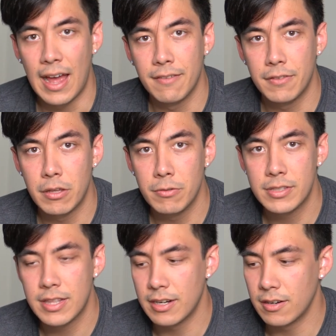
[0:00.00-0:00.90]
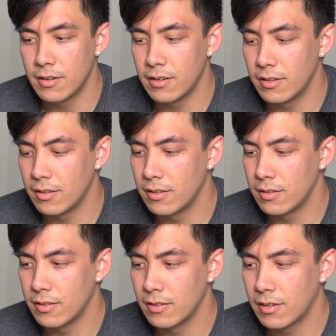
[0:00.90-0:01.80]
I've used their
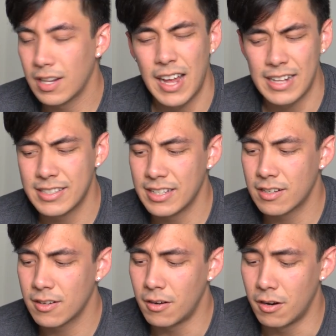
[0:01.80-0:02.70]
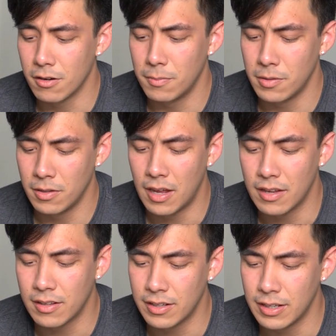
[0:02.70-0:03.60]
classic, horrible,
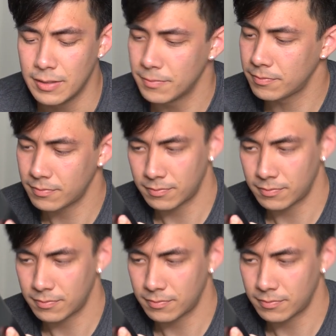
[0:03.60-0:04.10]
ugly,